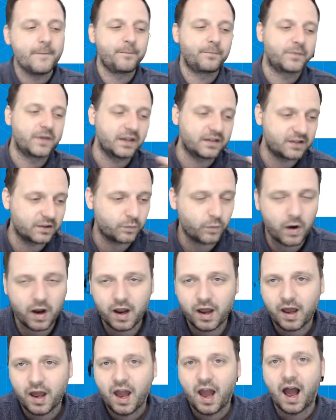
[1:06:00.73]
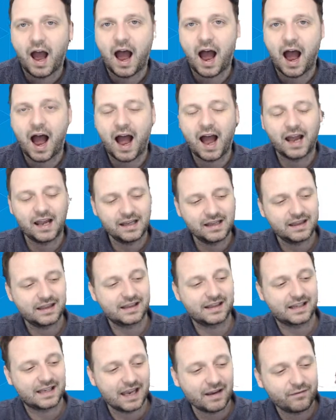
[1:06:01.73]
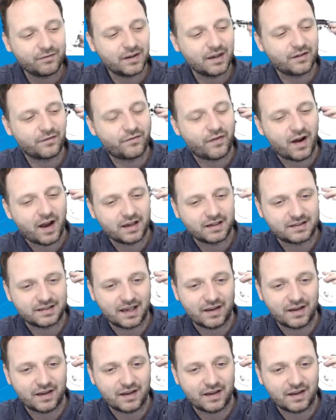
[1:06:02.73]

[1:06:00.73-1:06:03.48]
this is where I give the advice